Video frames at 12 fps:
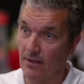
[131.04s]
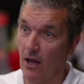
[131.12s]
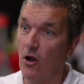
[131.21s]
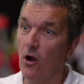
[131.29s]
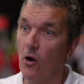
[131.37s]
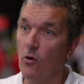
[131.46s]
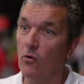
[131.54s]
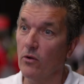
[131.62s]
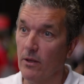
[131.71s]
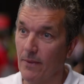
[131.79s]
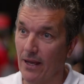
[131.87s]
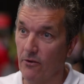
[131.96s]
a whole
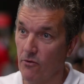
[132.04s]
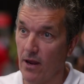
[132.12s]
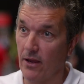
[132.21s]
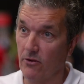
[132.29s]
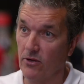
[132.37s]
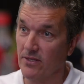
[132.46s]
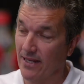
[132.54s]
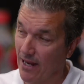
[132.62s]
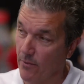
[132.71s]
demand right across it.